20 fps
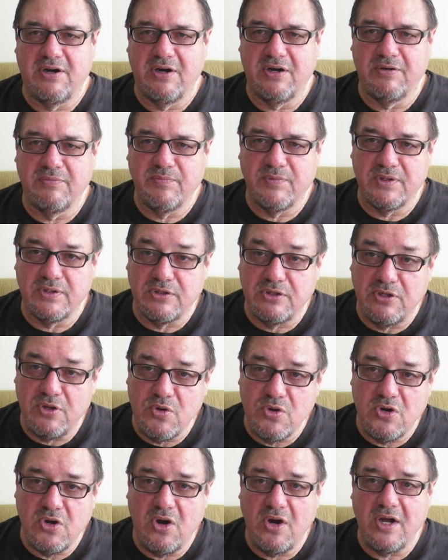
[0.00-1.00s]
are
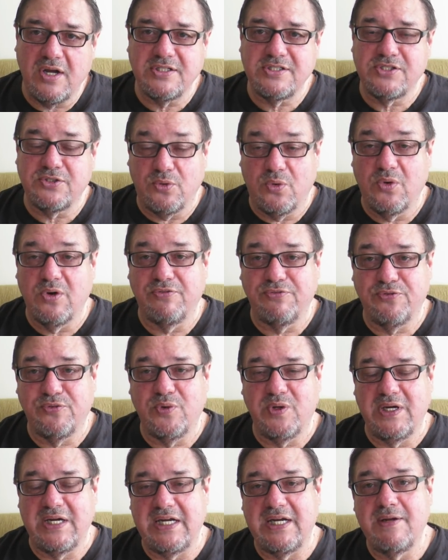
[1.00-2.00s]
low cost or
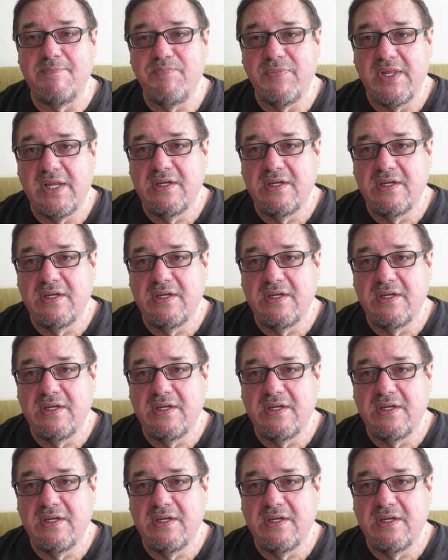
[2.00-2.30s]
free.